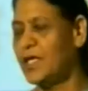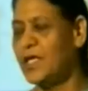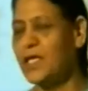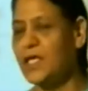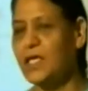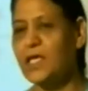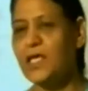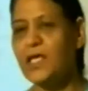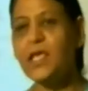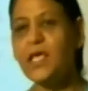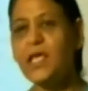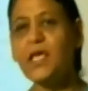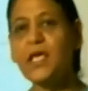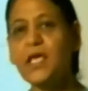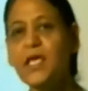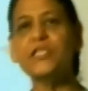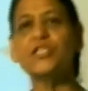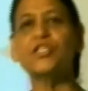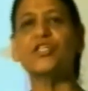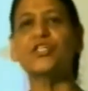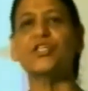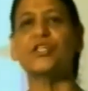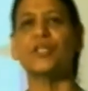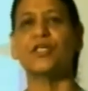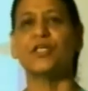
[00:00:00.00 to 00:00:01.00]

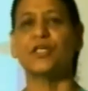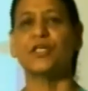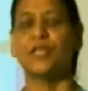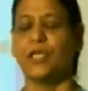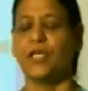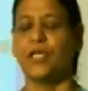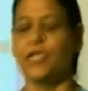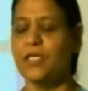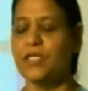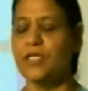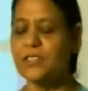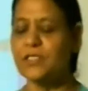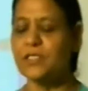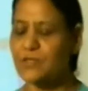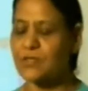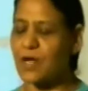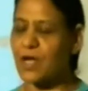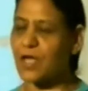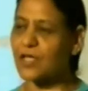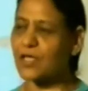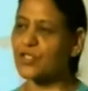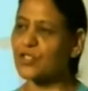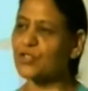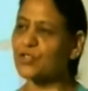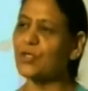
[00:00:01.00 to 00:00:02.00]
Each
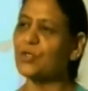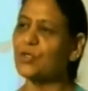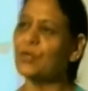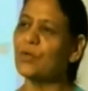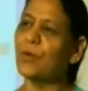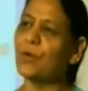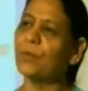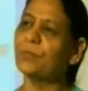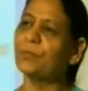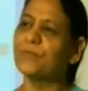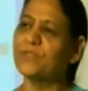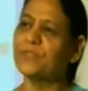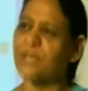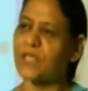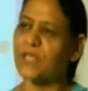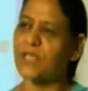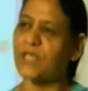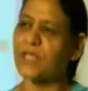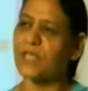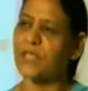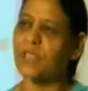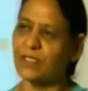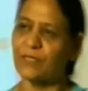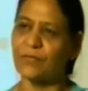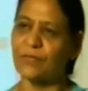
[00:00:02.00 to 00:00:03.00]
instructional
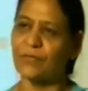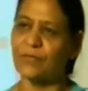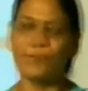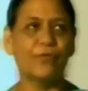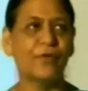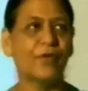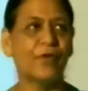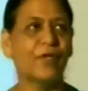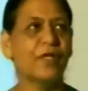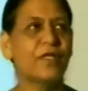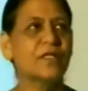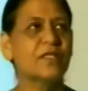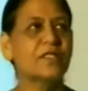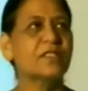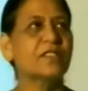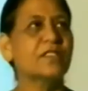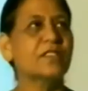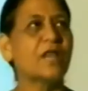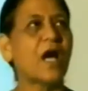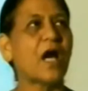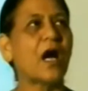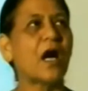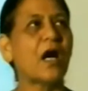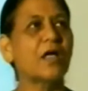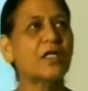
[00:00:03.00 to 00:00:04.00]
objective
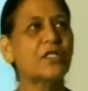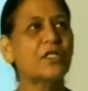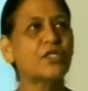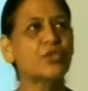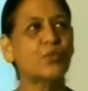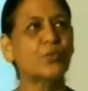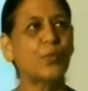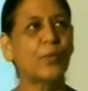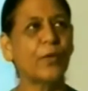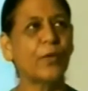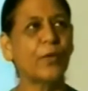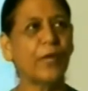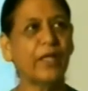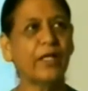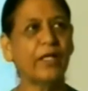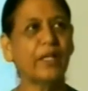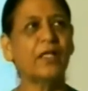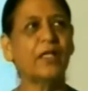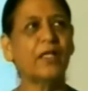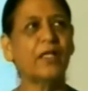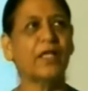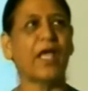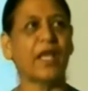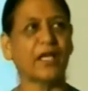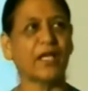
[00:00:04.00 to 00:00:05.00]
starts with
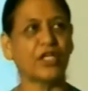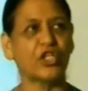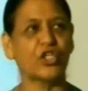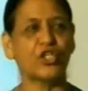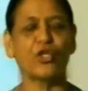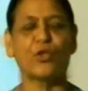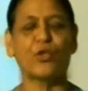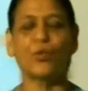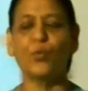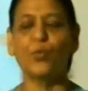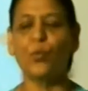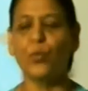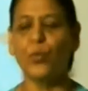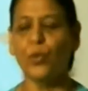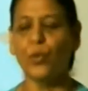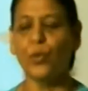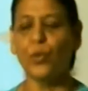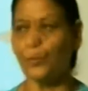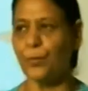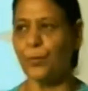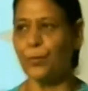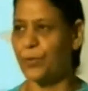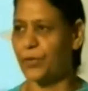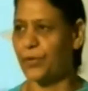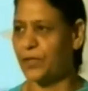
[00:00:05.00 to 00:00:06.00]
action
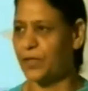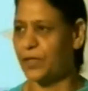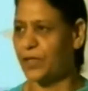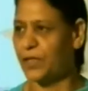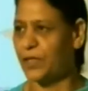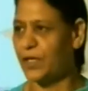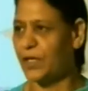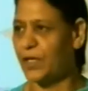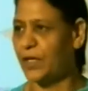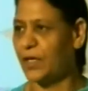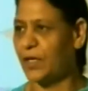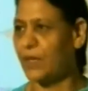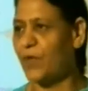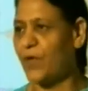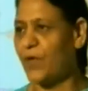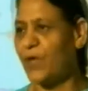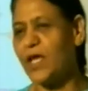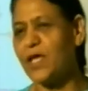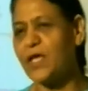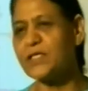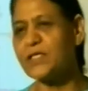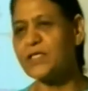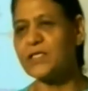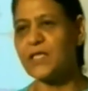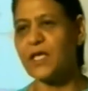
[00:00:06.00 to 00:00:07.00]
verb. When
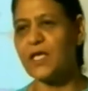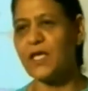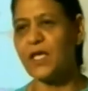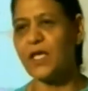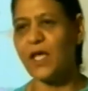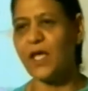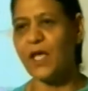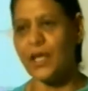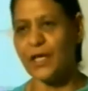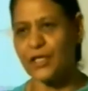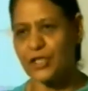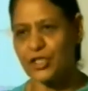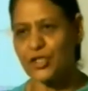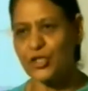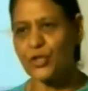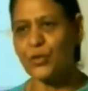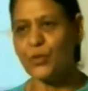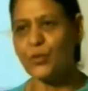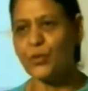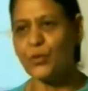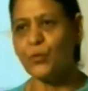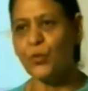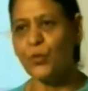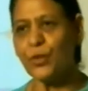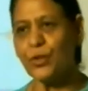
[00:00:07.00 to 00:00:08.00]
I say
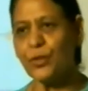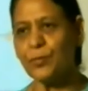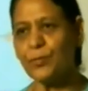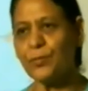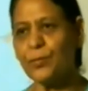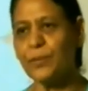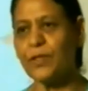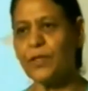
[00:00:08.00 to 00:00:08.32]
action verb,